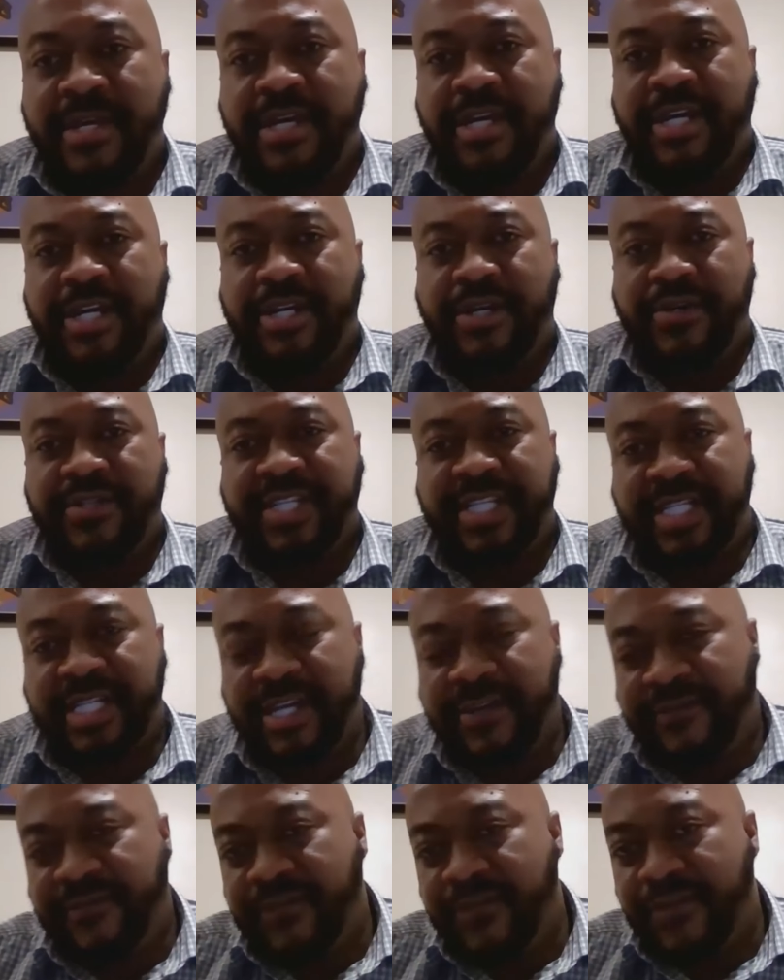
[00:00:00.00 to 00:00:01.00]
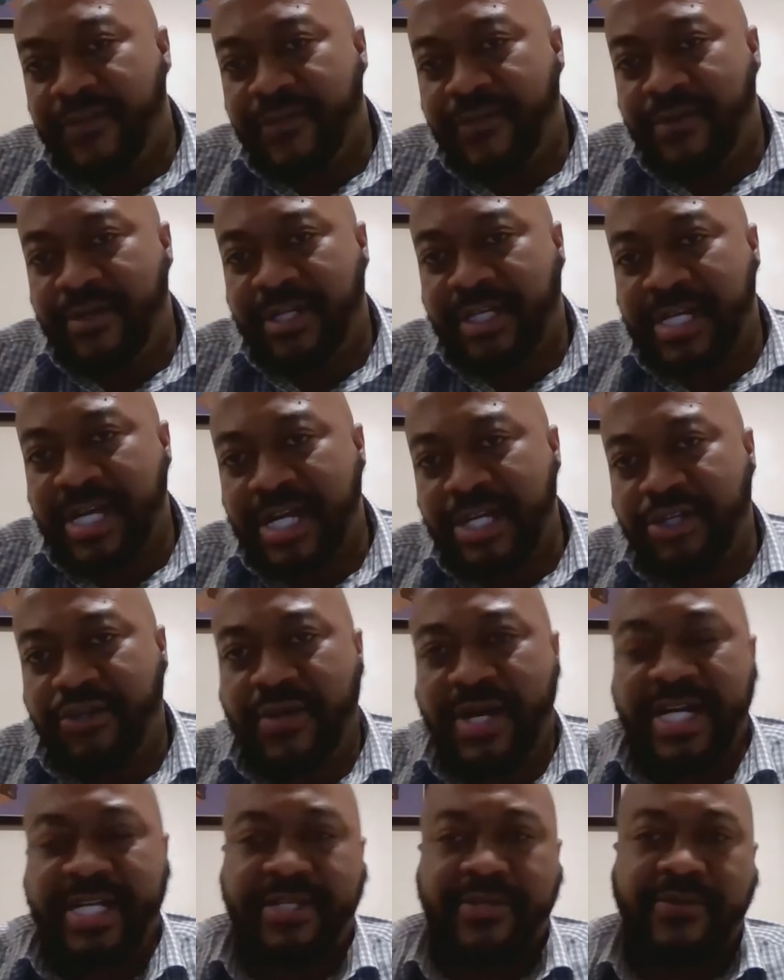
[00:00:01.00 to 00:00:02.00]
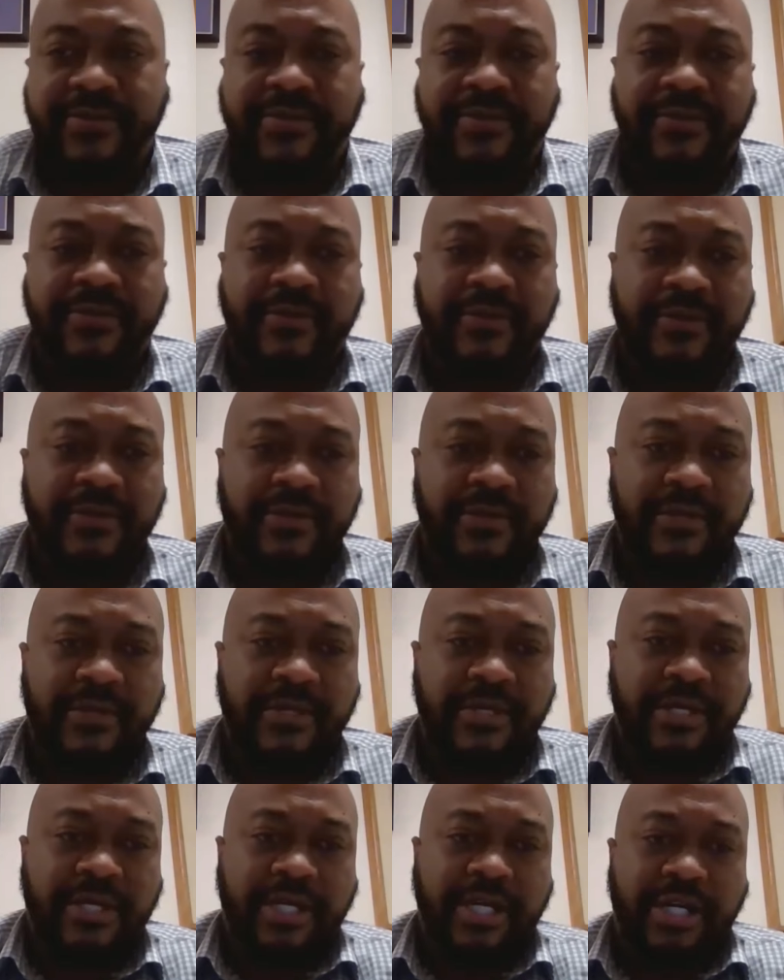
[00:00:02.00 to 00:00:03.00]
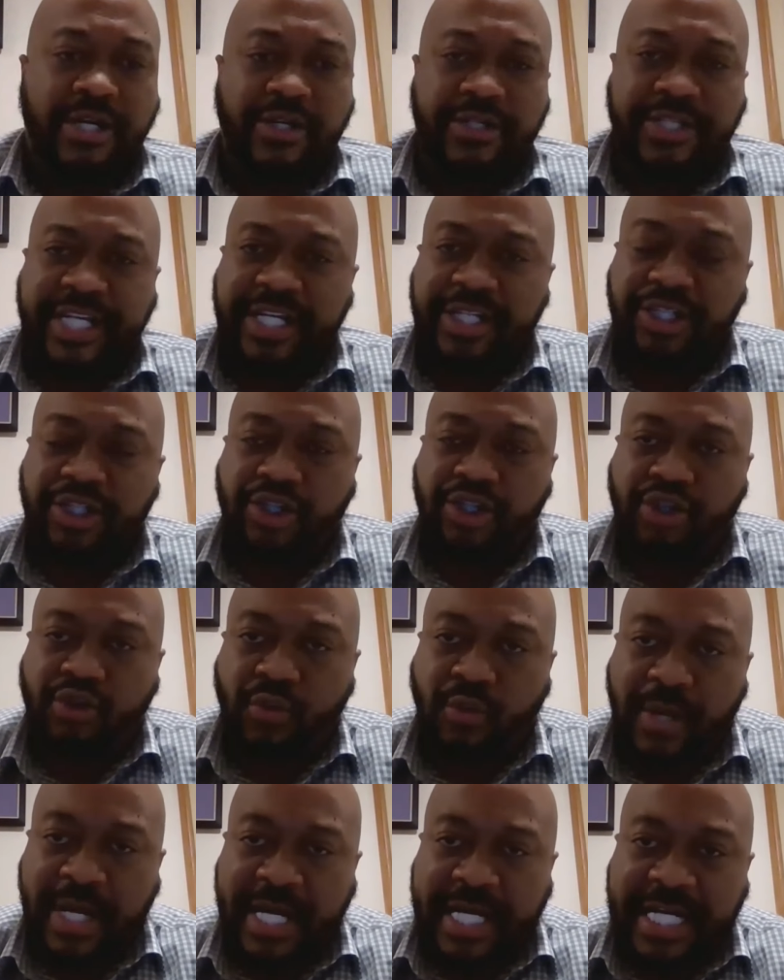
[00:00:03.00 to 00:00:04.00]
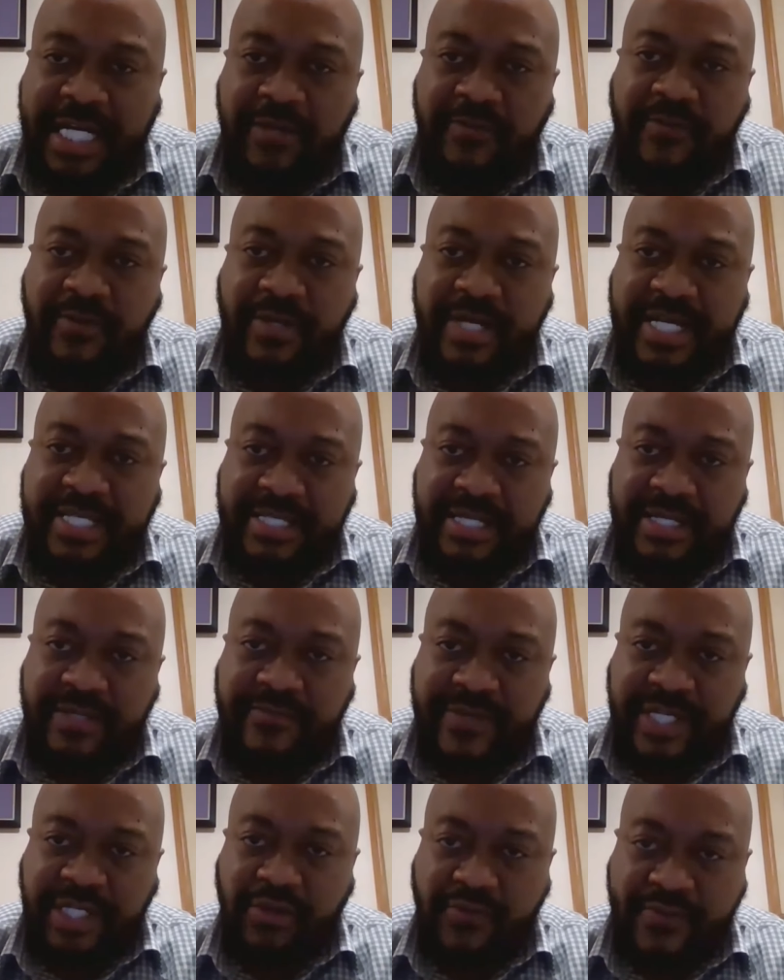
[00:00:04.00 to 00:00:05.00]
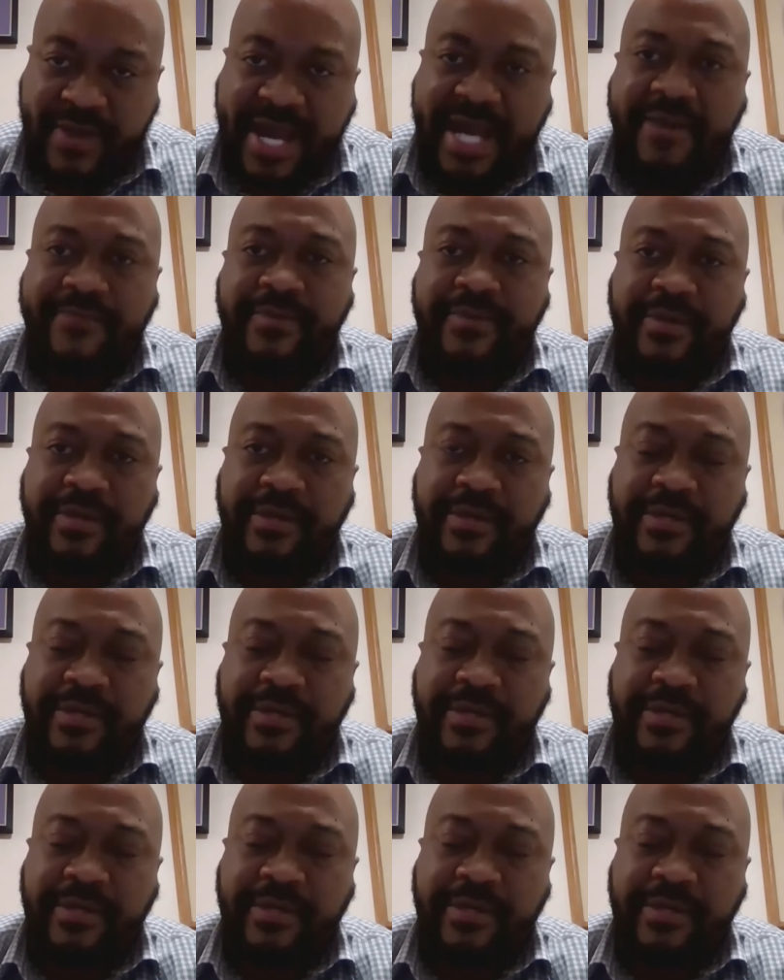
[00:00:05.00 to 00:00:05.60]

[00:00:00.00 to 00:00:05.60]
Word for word: You know, stiff your contractors, you know, just do whatever that's going to make you happy.